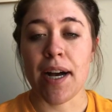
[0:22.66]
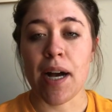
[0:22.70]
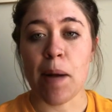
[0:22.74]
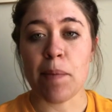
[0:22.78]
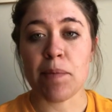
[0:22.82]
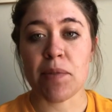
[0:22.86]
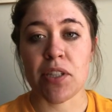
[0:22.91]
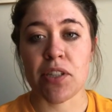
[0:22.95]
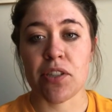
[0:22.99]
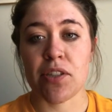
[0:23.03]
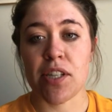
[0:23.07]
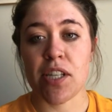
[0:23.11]

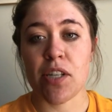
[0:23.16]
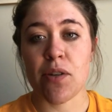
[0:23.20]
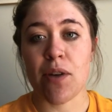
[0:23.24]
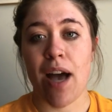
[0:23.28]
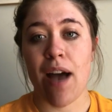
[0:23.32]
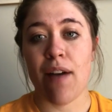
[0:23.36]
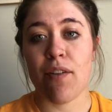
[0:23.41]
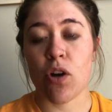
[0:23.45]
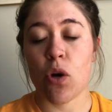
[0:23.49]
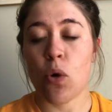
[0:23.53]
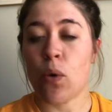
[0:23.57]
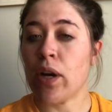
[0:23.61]
just so that you
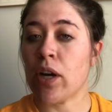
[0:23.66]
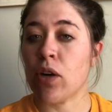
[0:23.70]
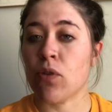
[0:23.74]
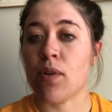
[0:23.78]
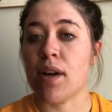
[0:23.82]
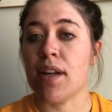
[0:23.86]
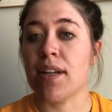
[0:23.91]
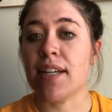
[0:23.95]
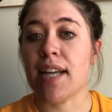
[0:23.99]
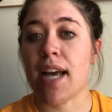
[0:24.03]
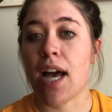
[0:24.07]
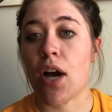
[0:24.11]
have a quick
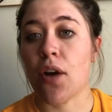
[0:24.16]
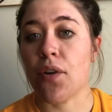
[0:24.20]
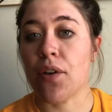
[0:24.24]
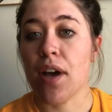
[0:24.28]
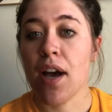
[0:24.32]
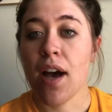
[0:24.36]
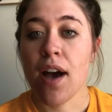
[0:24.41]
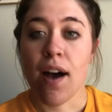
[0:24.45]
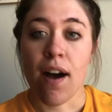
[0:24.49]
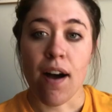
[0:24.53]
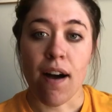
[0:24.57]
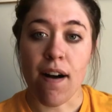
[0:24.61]
rundown
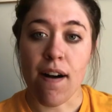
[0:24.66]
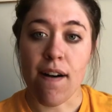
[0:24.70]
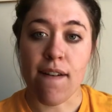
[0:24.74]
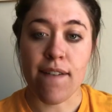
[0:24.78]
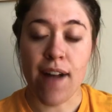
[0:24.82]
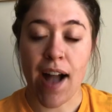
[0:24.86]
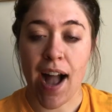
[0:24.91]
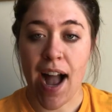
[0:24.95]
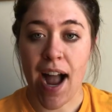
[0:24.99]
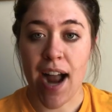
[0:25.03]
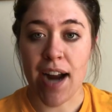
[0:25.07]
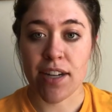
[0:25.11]
of
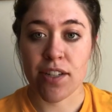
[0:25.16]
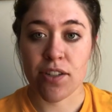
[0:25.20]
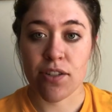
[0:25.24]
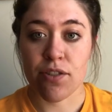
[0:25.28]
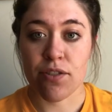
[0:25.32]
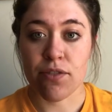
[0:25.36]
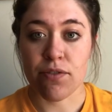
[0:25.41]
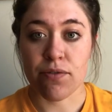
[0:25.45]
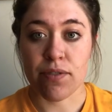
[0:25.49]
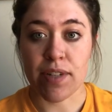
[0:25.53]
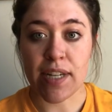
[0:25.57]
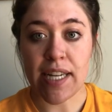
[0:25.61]
Act
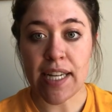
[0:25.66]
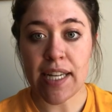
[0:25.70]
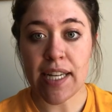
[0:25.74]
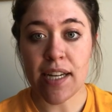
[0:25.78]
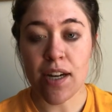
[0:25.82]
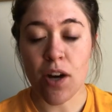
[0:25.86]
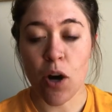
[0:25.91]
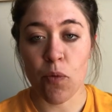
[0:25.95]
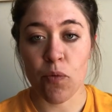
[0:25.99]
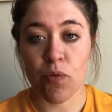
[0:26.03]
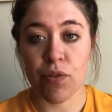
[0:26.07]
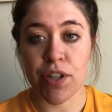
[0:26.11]
3.
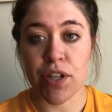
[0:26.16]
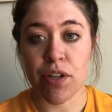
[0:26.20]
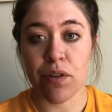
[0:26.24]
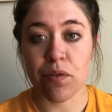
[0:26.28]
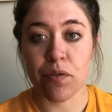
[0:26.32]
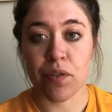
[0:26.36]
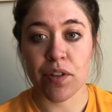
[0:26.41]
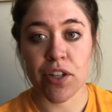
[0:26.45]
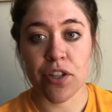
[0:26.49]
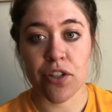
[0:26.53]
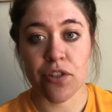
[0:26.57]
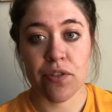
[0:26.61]
Hopefully you
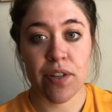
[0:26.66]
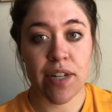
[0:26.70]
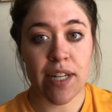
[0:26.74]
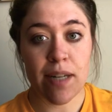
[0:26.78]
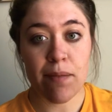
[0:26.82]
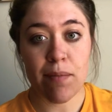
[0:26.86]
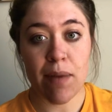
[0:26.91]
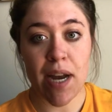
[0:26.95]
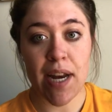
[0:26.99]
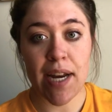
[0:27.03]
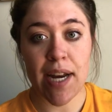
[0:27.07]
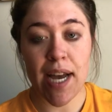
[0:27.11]
finished
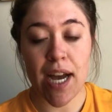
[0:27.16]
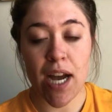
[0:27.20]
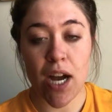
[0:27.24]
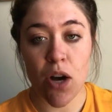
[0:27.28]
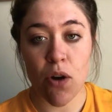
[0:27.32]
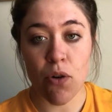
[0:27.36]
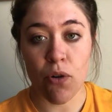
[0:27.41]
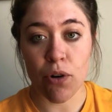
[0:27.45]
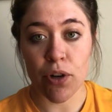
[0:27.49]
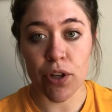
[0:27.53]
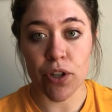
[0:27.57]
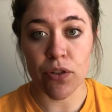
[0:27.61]
reading by
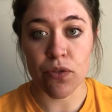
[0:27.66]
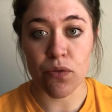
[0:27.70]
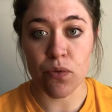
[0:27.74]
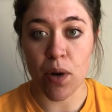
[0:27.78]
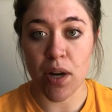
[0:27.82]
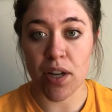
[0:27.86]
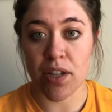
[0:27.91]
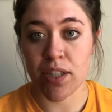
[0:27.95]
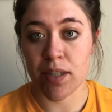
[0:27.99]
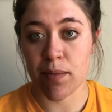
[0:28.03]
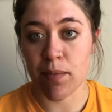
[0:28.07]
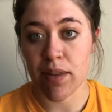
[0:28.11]
now, or you've
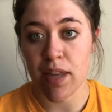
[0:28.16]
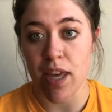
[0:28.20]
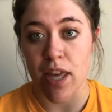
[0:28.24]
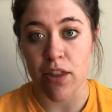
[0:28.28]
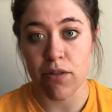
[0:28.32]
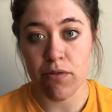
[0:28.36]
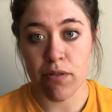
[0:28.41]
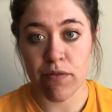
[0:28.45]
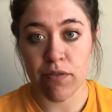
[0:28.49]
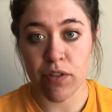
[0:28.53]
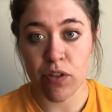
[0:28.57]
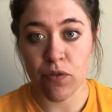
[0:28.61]
watched some of the
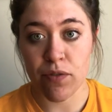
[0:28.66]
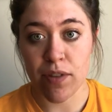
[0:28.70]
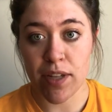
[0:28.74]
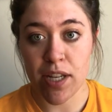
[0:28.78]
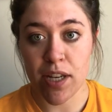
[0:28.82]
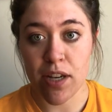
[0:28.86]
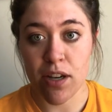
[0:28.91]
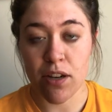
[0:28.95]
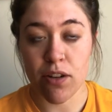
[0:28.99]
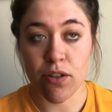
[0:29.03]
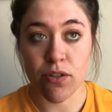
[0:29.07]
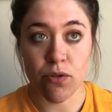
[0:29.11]
other review
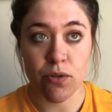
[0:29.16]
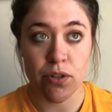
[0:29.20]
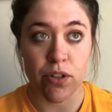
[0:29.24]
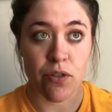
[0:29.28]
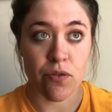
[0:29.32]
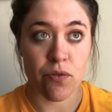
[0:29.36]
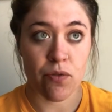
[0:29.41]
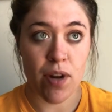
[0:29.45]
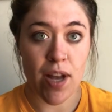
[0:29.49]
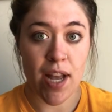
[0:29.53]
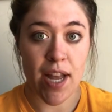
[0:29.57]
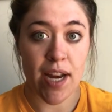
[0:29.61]
videos, or
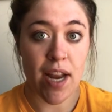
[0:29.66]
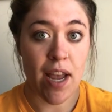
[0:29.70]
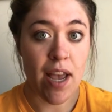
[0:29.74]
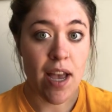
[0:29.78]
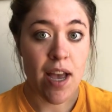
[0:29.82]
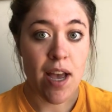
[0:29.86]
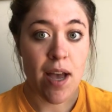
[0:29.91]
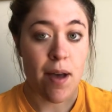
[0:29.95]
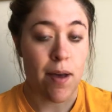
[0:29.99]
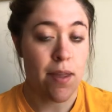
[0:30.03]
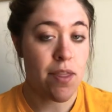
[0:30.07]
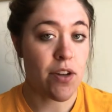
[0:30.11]
you've read
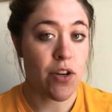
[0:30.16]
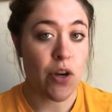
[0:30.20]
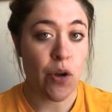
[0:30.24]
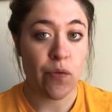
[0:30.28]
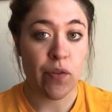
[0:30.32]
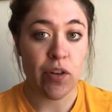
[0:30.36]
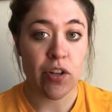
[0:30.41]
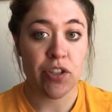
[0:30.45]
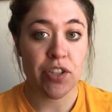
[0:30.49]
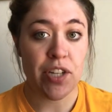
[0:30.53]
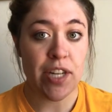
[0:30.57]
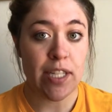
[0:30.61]
the No
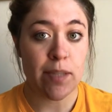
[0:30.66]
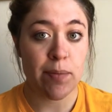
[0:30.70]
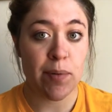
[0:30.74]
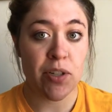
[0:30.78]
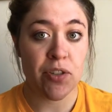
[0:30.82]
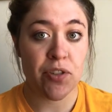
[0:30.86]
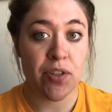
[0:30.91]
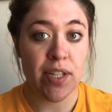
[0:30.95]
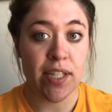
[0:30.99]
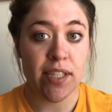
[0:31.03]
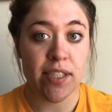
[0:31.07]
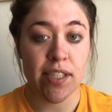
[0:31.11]
Fear Shakespeare
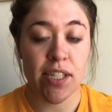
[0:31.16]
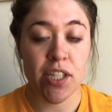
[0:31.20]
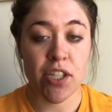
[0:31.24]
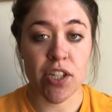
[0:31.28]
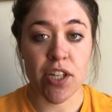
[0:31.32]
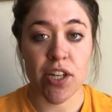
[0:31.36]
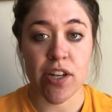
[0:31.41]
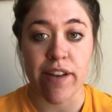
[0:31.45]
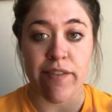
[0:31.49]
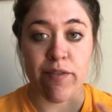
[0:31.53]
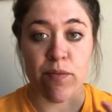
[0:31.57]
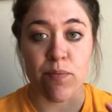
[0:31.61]

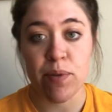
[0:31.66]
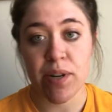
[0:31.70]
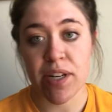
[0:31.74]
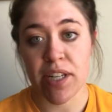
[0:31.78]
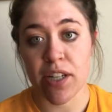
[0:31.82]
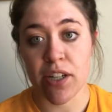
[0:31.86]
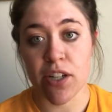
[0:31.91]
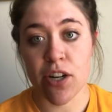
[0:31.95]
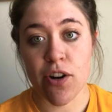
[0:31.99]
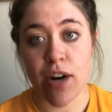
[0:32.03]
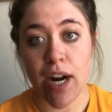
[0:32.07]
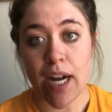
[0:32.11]
translation, and you have a pretty
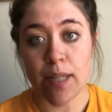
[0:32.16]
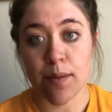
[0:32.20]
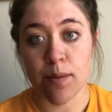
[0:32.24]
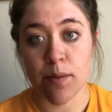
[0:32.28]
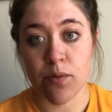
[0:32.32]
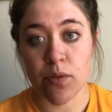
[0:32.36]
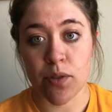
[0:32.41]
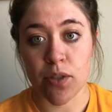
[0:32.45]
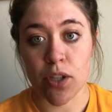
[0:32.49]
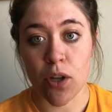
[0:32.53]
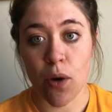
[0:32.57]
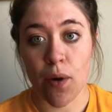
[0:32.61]
good grasp
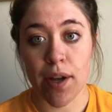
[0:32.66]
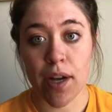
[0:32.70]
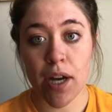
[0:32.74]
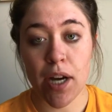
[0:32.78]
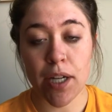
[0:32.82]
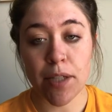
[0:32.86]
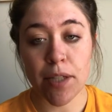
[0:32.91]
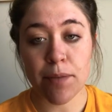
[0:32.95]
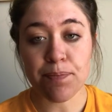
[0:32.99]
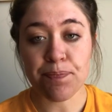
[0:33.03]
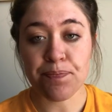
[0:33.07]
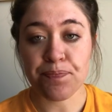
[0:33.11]
of what's going
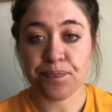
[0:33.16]
on.